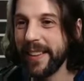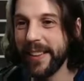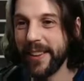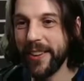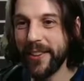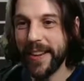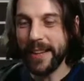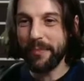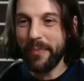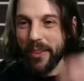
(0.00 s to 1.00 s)

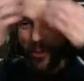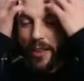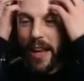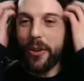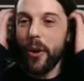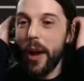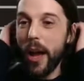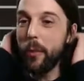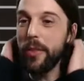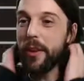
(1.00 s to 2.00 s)
Alright. So there you go. I
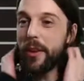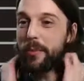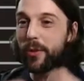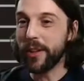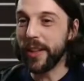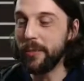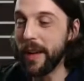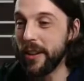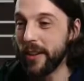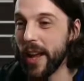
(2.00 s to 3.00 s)
hope the music is
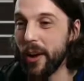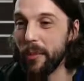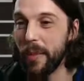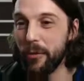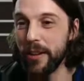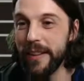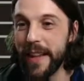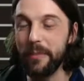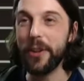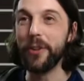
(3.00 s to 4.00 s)
better now. Memories,
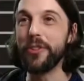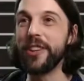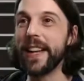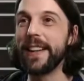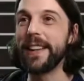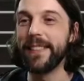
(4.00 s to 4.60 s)
let me know in chat.